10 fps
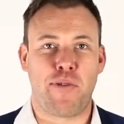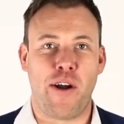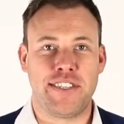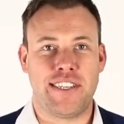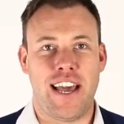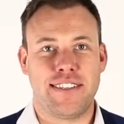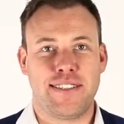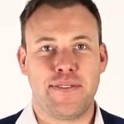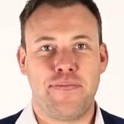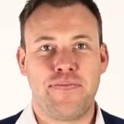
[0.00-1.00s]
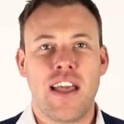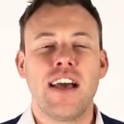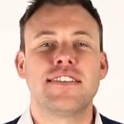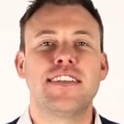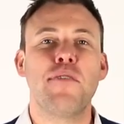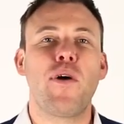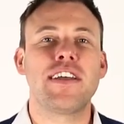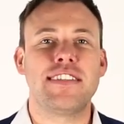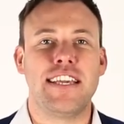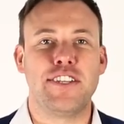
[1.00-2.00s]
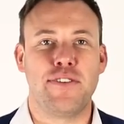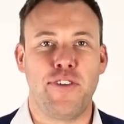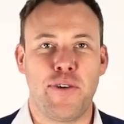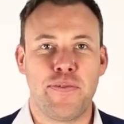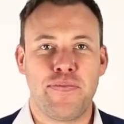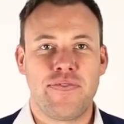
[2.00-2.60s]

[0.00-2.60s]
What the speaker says: process. Step 1 is the interview.